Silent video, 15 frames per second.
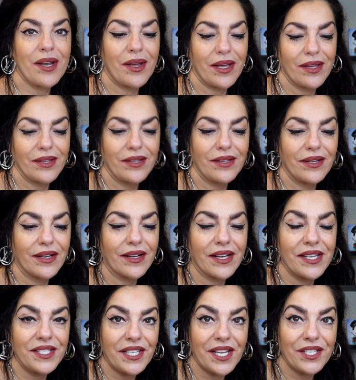gonna
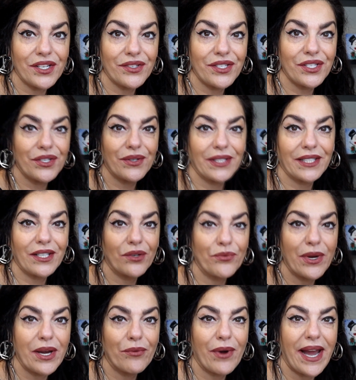continue to do a little
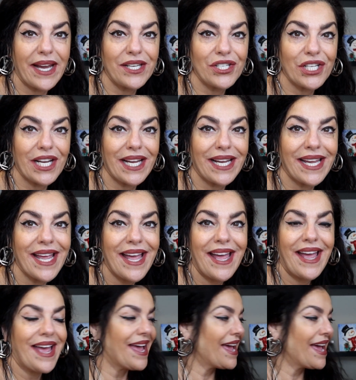rearranging